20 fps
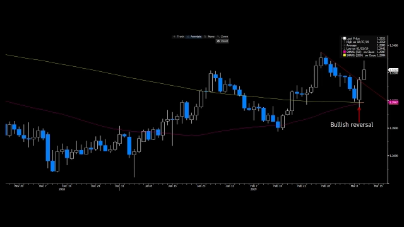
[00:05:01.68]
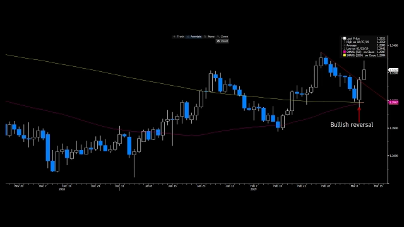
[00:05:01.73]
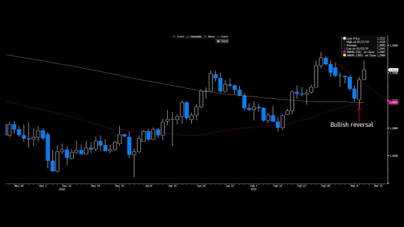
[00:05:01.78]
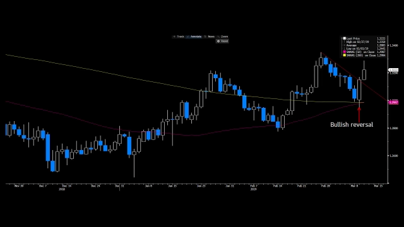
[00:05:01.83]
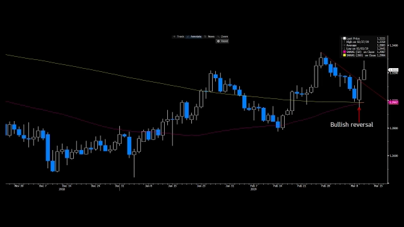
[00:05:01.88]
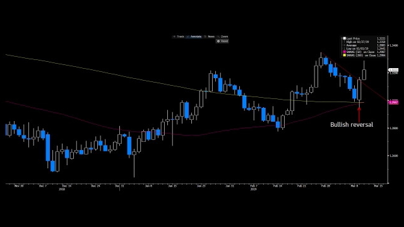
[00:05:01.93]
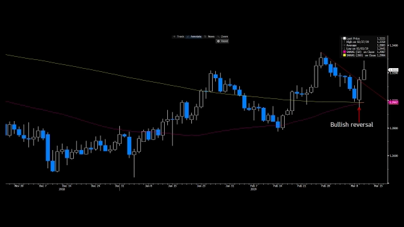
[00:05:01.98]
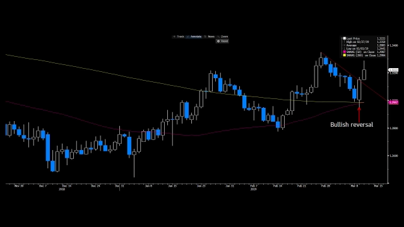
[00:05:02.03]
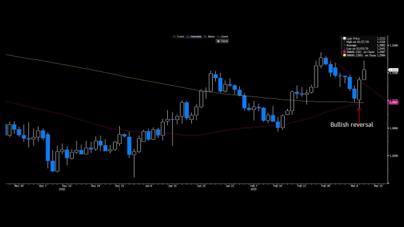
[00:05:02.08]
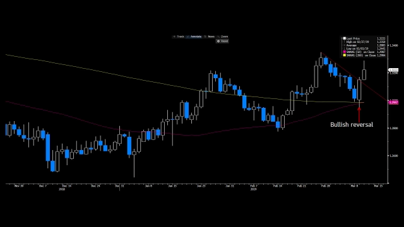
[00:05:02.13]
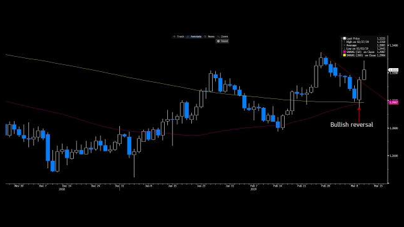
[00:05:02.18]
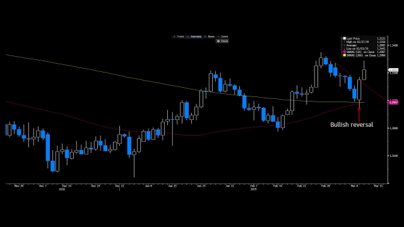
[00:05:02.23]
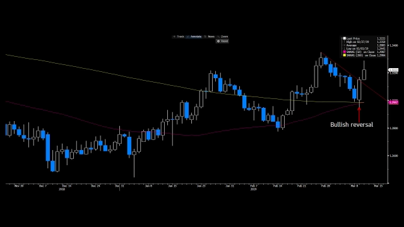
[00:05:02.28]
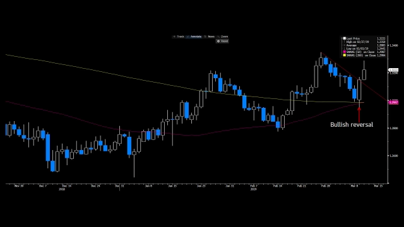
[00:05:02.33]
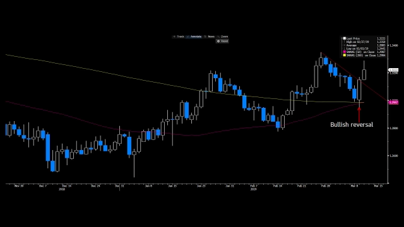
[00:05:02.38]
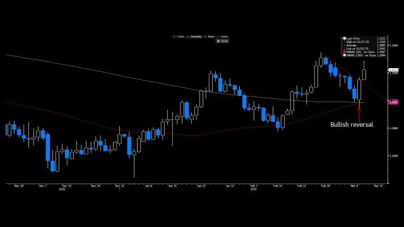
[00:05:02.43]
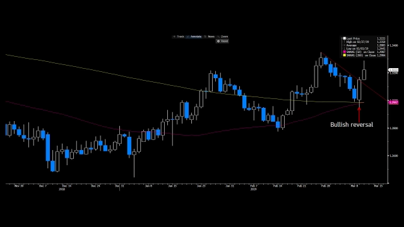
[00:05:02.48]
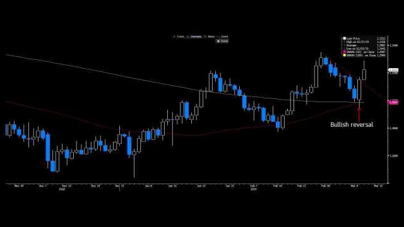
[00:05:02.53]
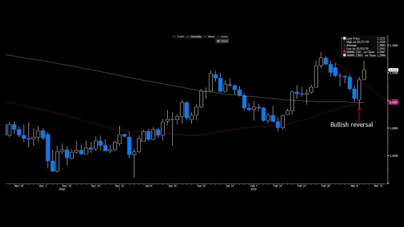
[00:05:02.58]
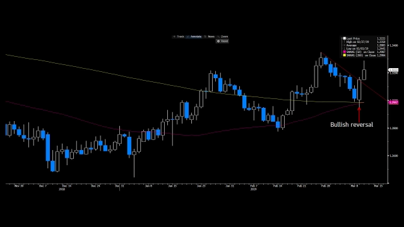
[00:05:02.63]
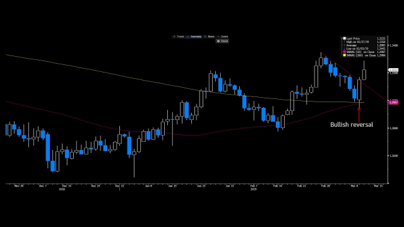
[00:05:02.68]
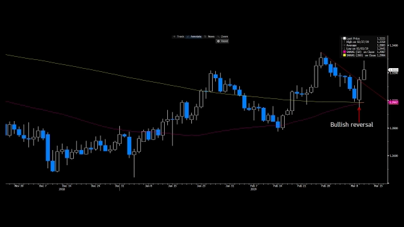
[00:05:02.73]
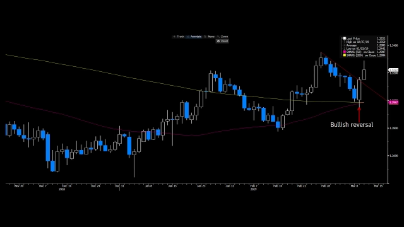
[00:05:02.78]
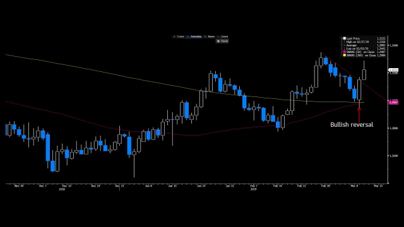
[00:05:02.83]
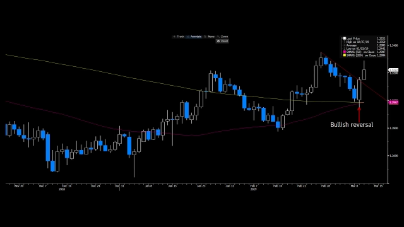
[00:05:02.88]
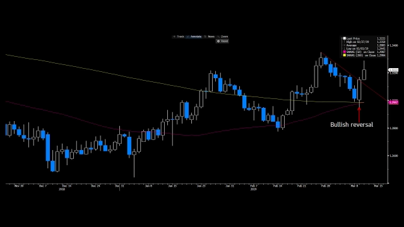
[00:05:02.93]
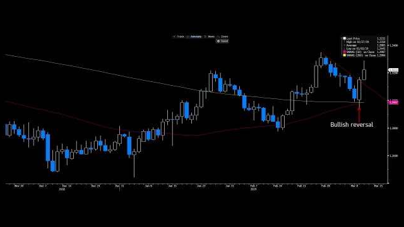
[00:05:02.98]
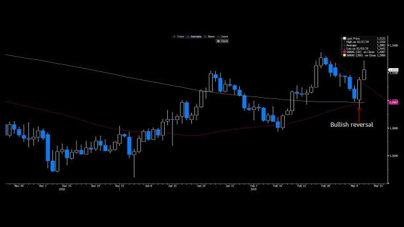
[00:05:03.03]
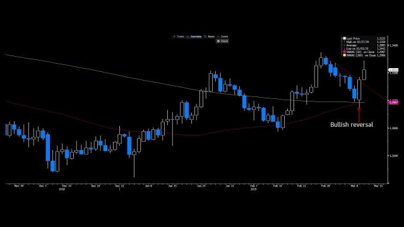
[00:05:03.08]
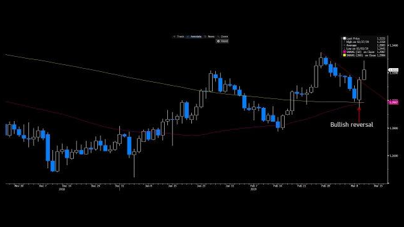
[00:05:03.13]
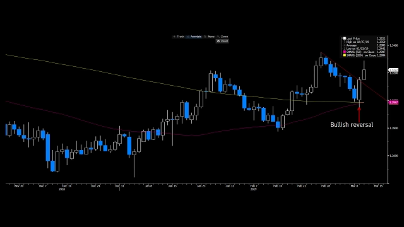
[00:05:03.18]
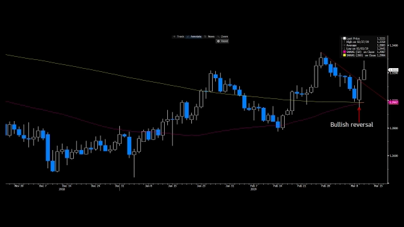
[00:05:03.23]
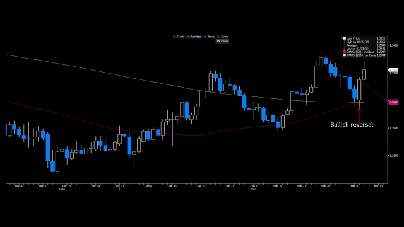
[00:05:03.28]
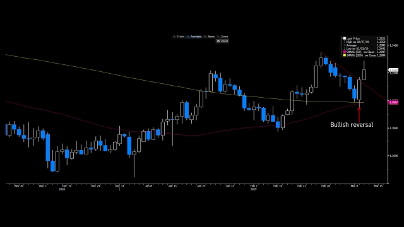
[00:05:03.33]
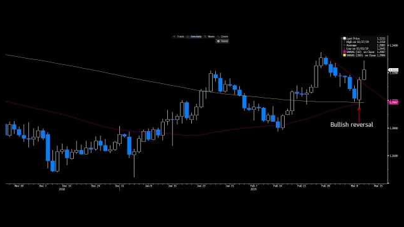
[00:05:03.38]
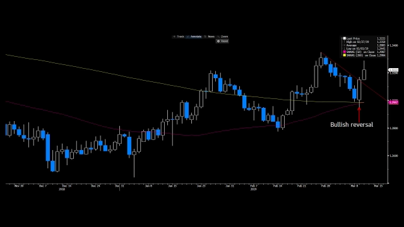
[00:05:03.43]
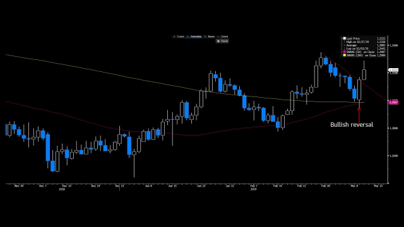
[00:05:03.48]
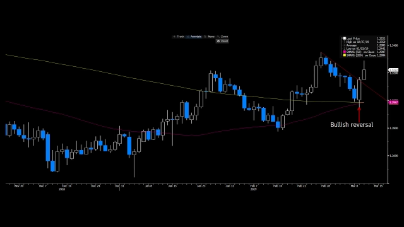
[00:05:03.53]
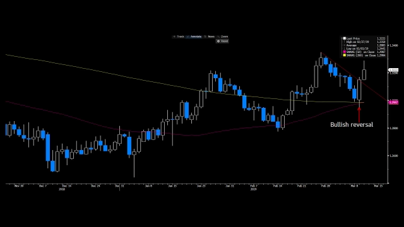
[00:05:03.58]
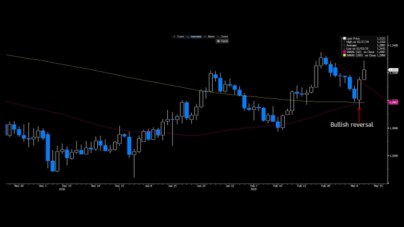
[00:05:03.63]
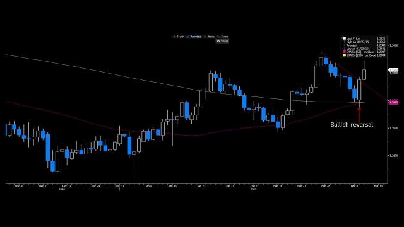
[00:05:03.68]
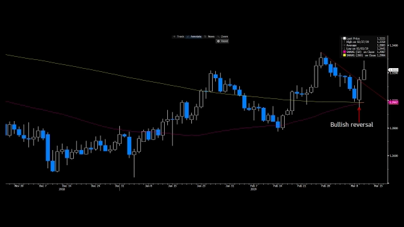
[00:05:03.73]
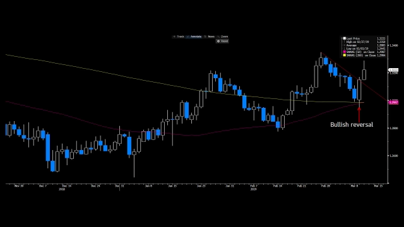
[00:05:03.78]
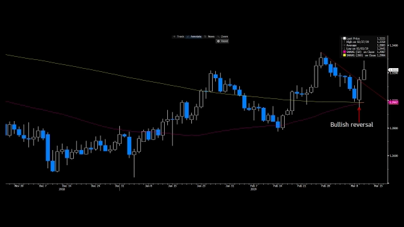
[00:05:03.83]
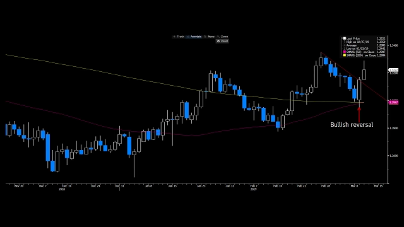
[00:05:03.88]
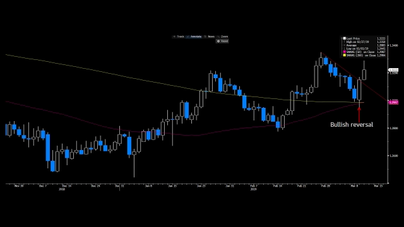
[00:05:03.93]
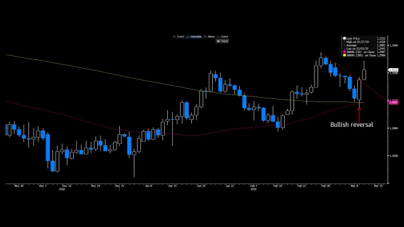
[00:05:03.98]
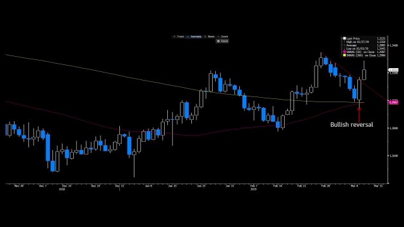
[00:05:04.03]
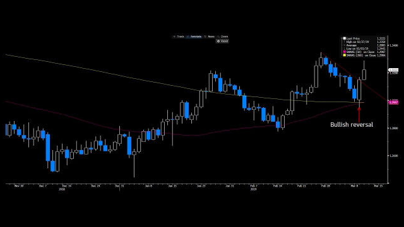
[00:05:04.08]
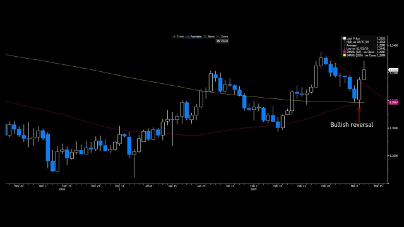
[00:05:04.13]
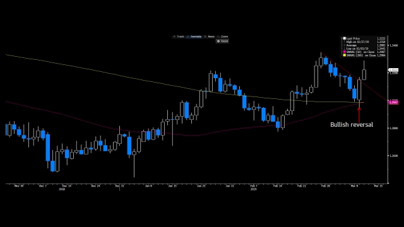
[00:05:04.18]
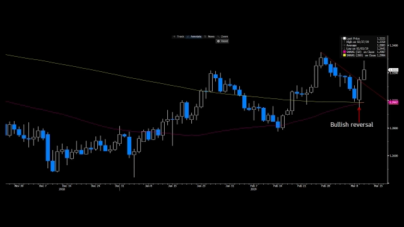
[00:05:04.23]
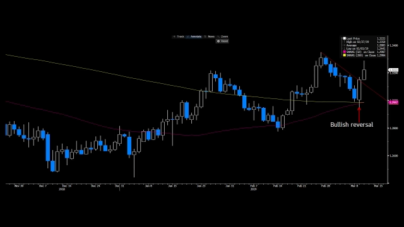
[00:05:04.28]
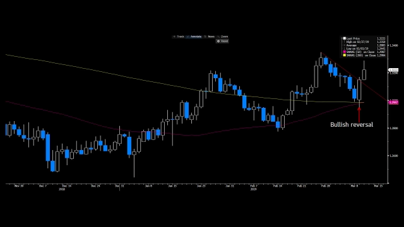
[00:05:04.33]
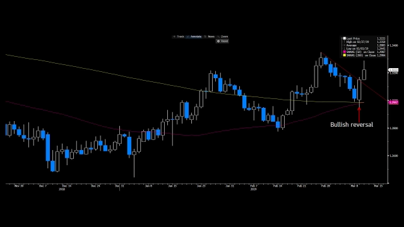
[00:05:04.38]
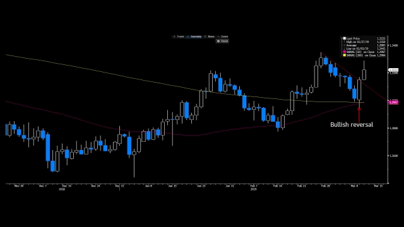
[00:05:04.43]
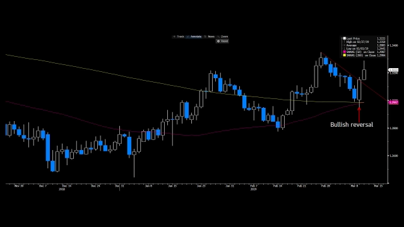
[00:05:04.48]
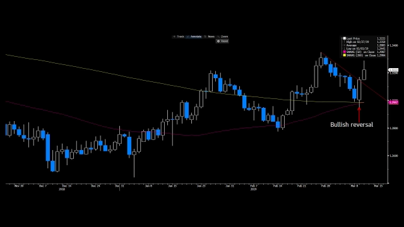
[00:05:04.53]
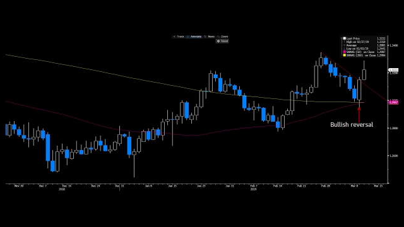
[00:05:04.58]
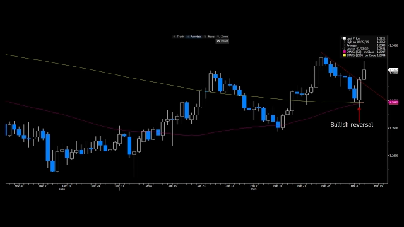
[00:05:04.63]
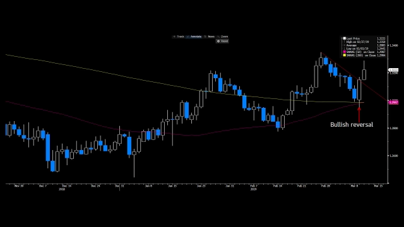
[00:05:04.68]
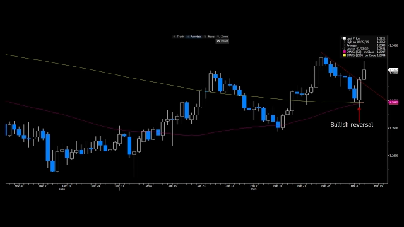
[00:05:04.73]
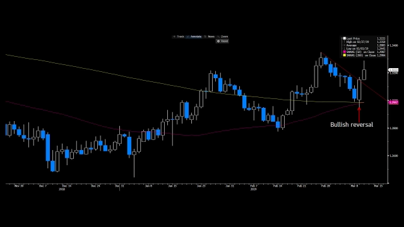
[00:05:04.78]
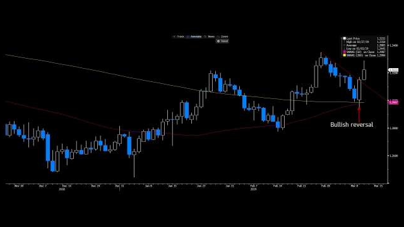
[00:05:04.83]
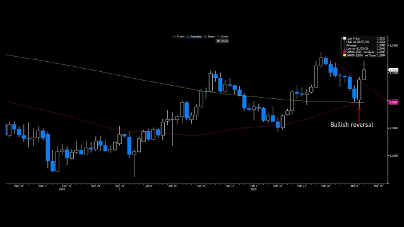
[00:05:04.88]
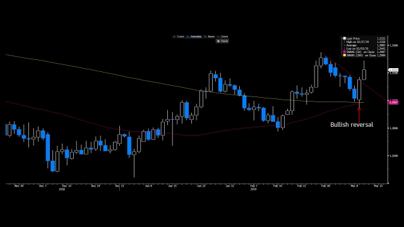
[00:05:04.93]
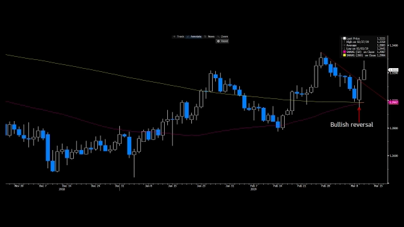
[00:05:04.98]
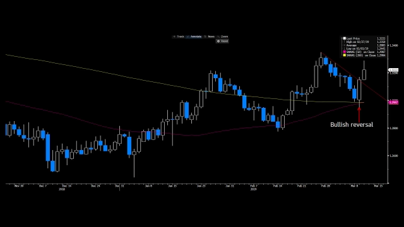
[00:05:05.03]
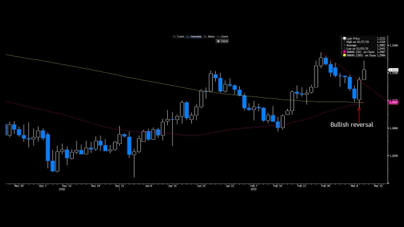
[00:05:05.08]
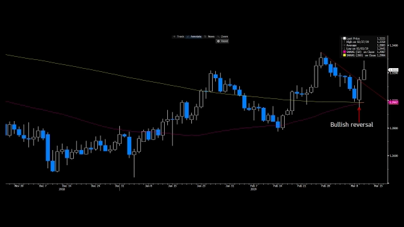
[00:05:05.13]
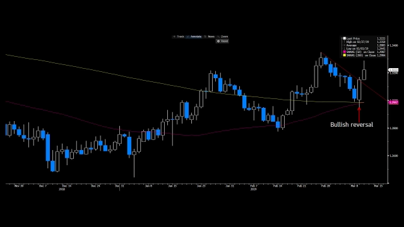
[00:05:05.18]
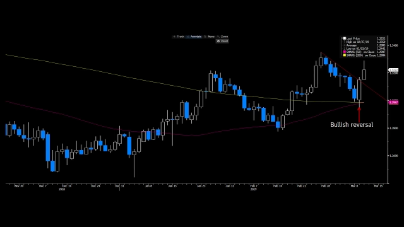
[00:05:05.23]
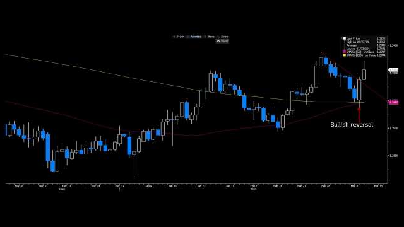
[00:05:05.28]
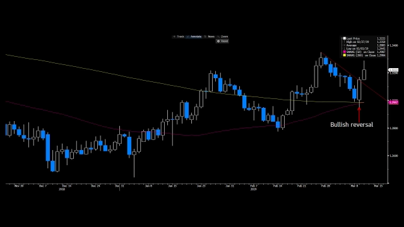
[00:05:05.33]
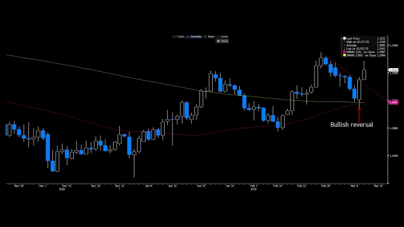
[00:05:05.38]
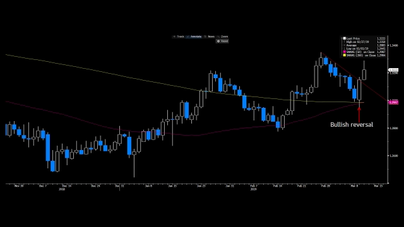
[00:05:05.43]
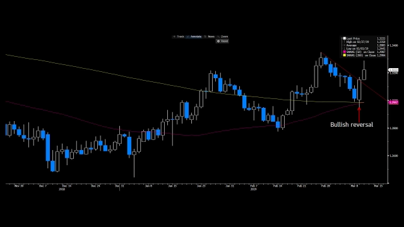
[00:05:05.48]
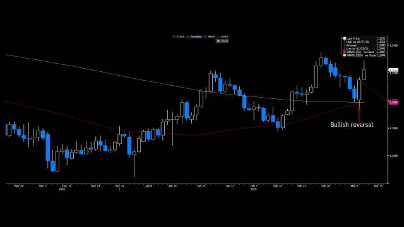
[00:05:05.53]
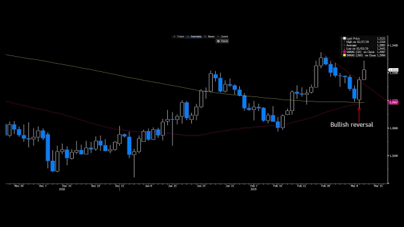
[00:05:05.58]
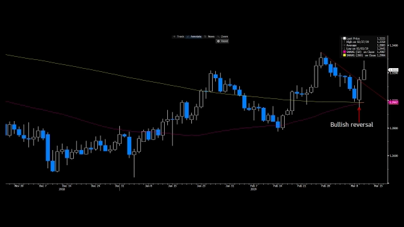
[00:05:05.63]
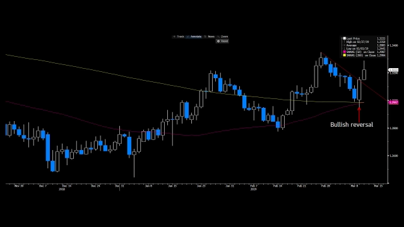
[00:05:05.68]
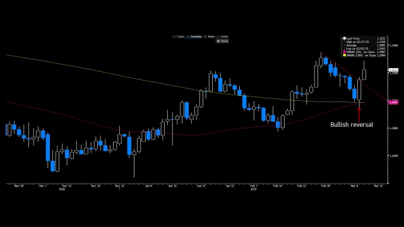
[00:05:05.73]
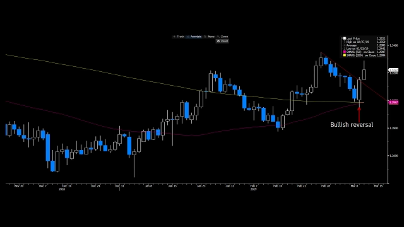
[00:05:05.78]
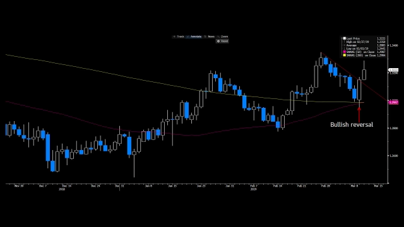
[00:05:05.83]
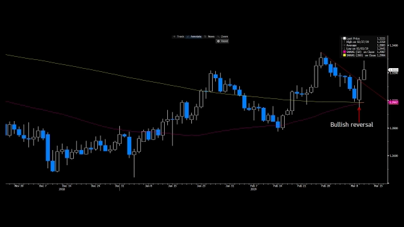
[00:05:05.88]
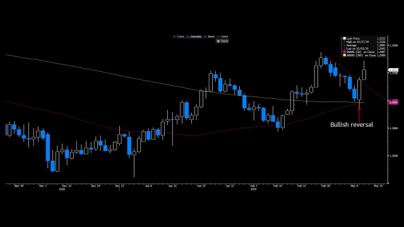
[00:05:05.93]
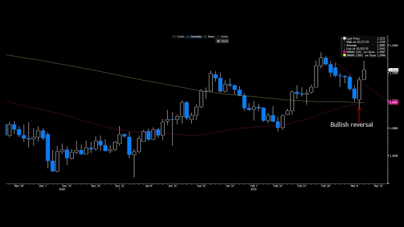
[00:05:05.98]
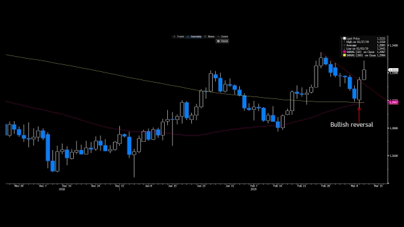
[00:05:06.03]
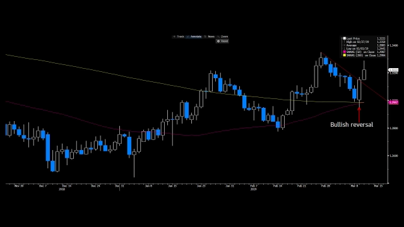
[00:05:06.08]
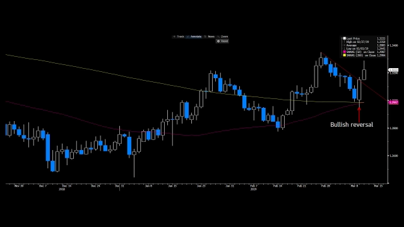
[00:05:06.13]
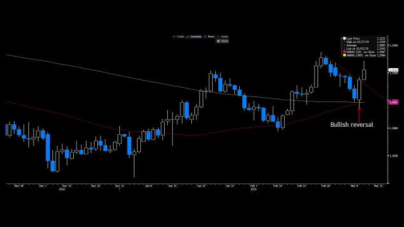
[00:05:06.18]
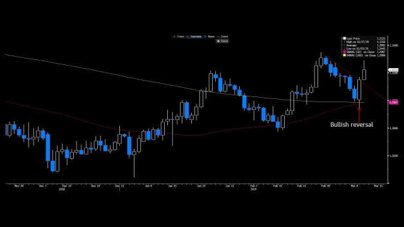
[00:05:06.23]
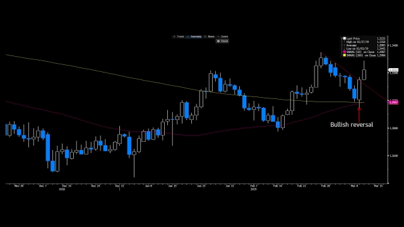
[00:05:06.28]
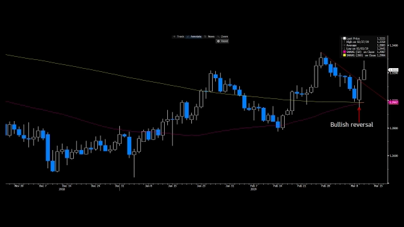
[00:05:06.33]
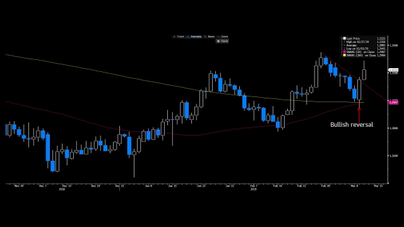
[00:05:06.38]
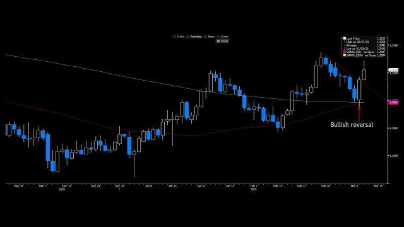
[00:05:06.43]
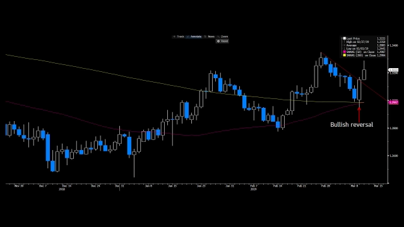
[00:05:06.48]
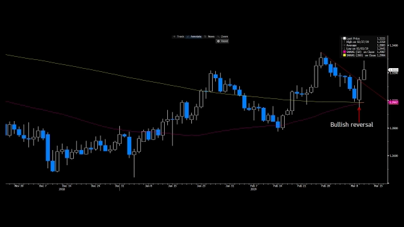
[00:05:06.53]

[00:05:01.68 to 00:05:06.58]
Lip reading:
[unreadable: no face in view]